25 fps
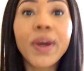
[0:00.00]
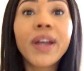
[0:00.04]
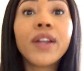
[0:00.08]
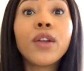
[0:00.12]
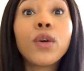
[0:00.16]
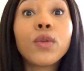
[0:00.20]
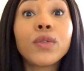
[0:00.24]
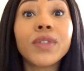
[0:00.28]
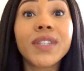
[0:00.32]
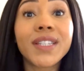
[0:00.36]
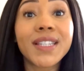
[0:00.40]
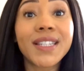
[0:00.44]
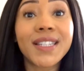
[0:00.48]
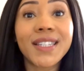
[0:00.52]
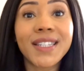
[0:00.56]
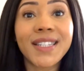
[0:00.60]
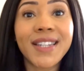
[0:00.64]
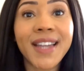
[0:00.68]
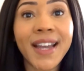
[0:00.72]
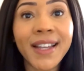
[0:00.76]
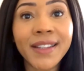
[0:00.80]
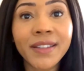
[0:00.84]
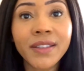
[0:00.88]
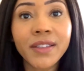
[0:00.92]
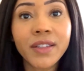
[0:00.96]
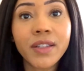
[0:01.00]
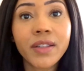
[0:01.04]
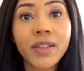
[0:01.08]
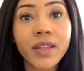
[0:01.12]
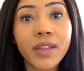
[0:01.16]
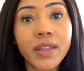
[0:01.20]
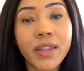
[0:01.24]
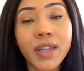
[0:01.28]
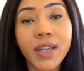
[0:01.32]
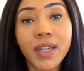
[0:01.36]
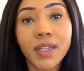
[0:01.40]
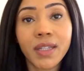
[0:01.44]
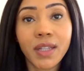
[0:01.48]
and understand the
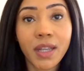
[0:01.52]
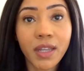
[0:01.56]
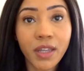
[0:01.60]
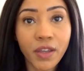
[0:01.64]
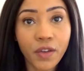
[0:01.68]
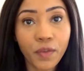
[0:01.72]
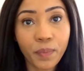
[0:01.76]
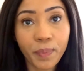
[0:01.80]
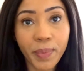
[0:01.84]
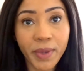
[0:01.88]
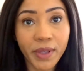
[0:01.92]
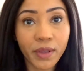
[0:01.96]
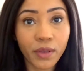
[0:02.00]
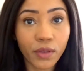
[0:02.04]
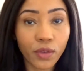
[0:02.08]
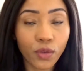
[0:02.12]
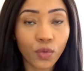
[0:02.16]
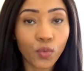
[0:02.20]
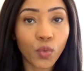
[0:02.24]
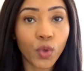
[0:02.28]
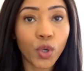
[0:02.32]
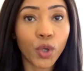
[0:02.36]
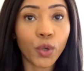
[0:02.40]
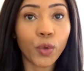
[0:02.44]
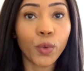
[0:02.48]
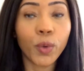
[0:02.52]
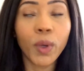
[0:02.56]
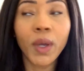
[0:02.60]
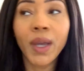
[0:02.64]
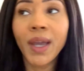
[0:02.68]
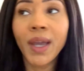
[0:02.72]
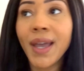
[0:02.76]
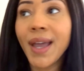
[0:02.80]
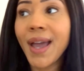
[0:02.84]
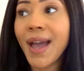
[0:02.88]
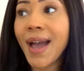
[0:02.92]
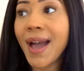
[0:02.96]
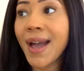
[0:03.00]
things that you've been through,
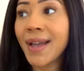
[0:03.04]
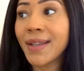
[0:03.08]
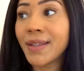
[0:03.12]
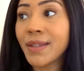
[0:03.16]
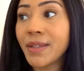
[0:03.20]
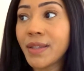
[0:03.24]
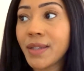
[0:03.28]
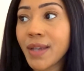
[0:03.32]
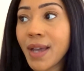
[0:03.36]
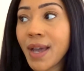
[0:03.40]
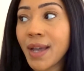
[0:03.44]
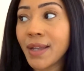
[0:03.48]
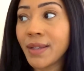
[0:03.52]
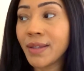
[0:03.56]
and